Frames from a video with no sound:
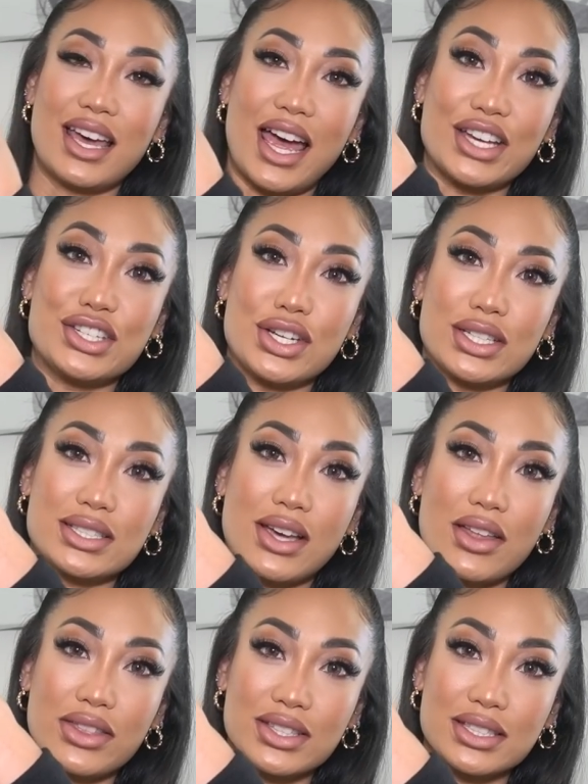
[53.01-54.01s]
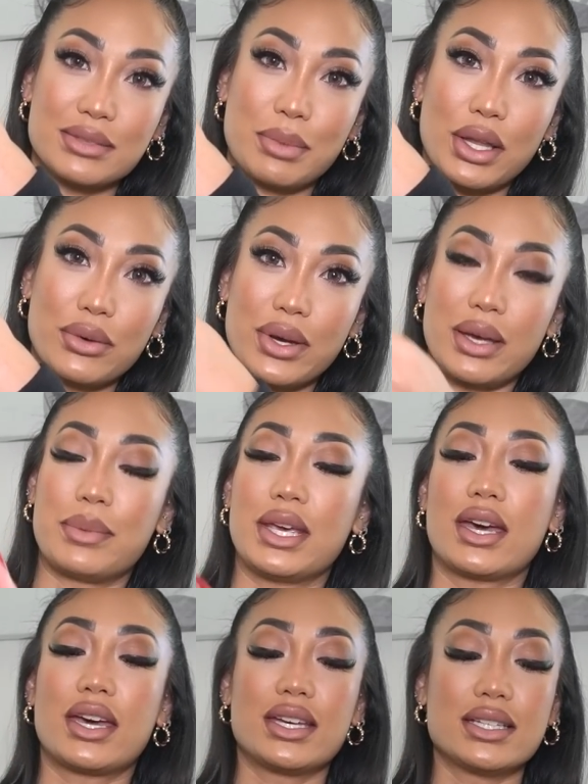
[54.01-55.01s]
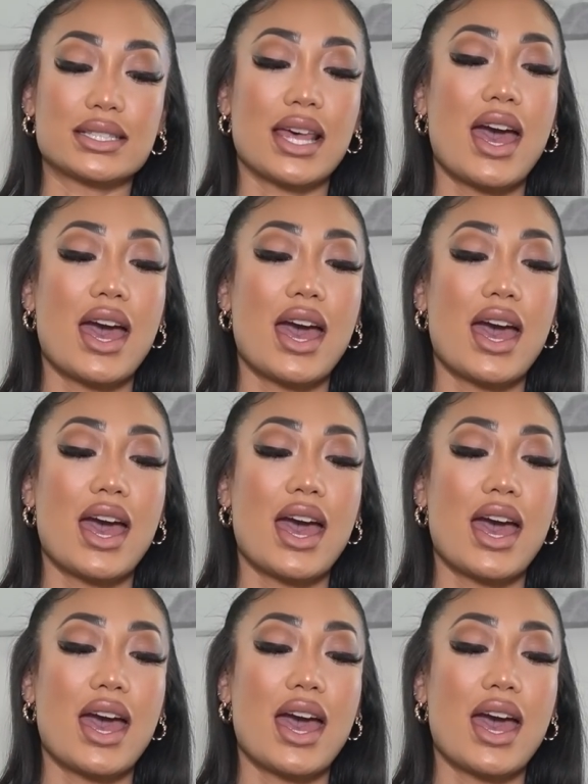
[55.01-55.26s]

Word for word: I just got this, by the way, because